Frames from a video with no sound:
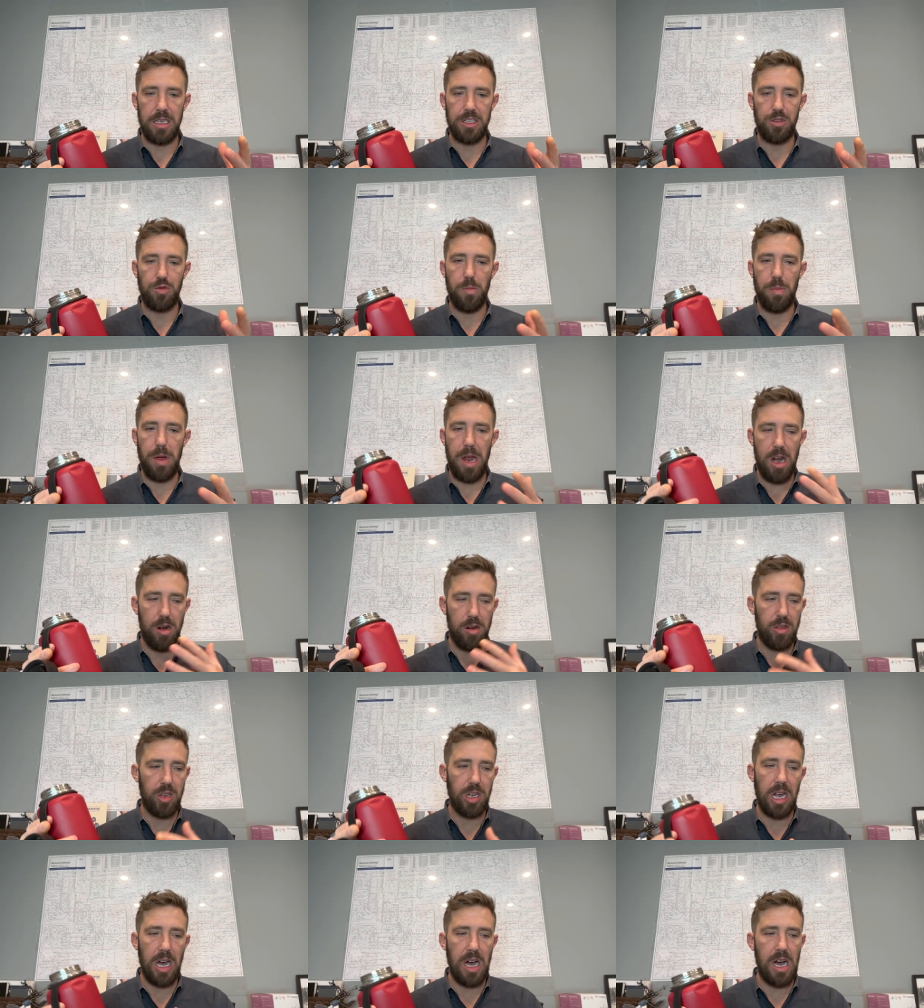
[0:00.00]
It's repair
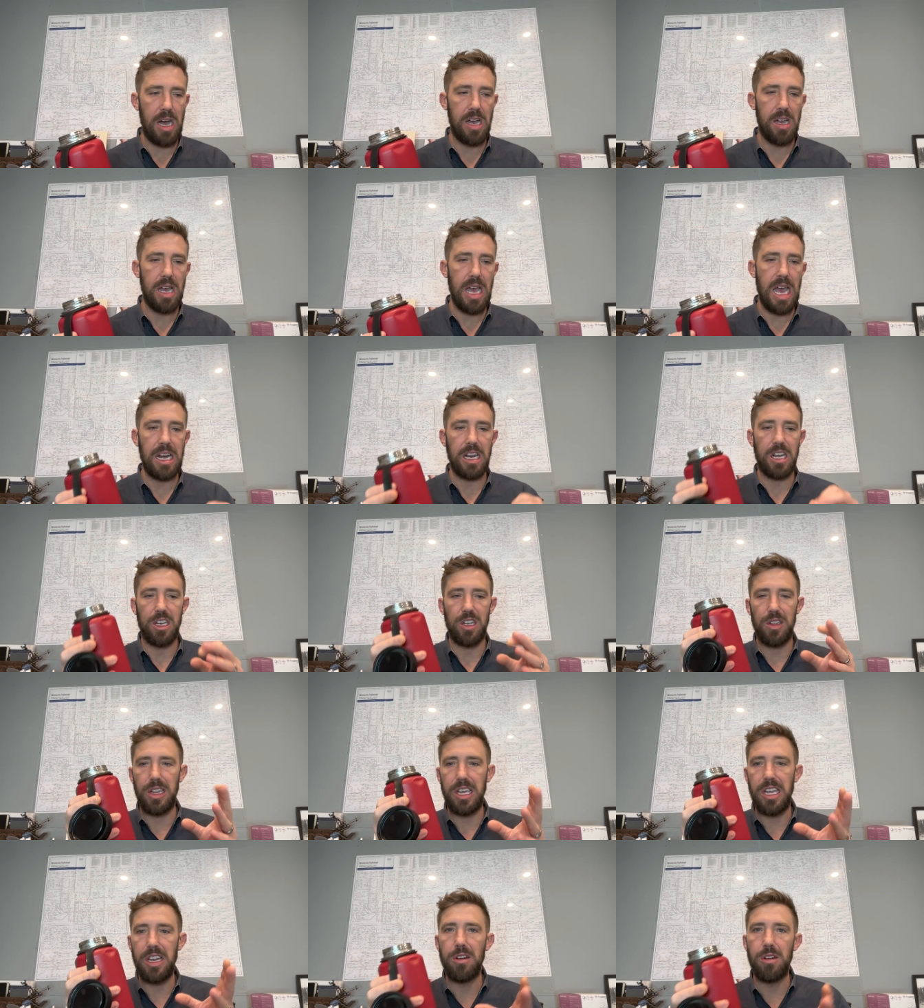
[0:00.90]
the gut and
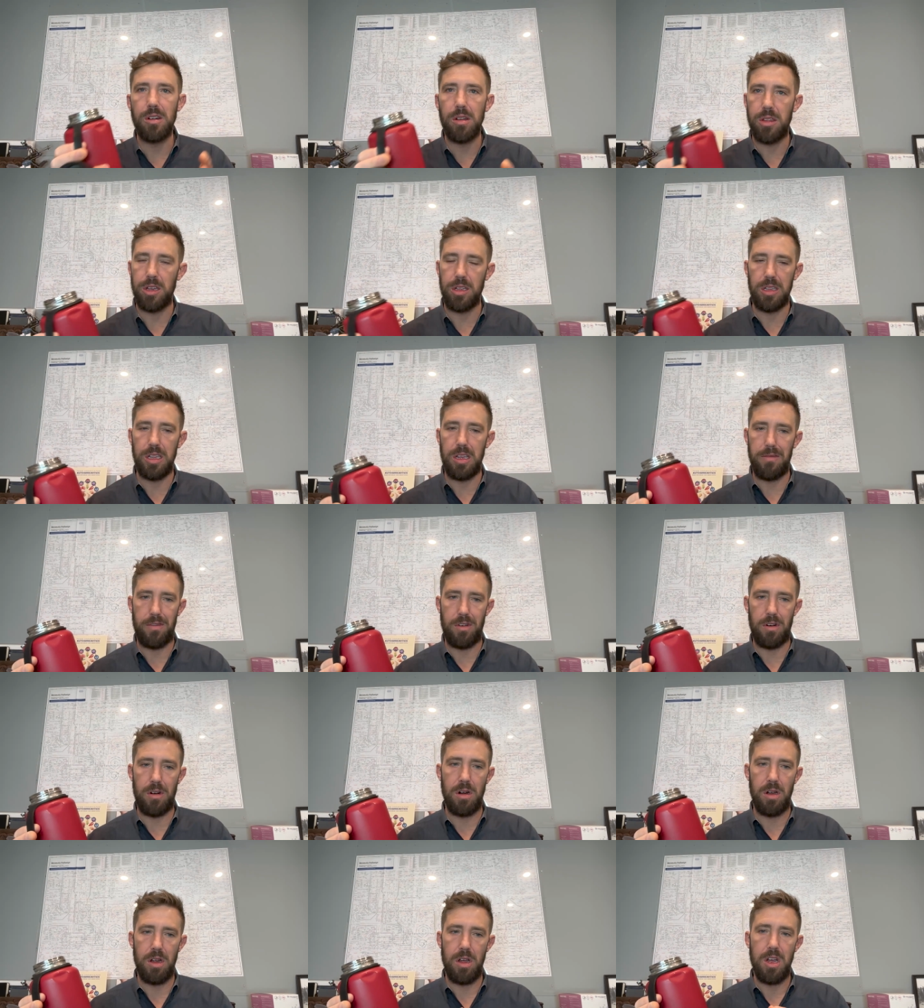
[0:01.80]
clear the liver.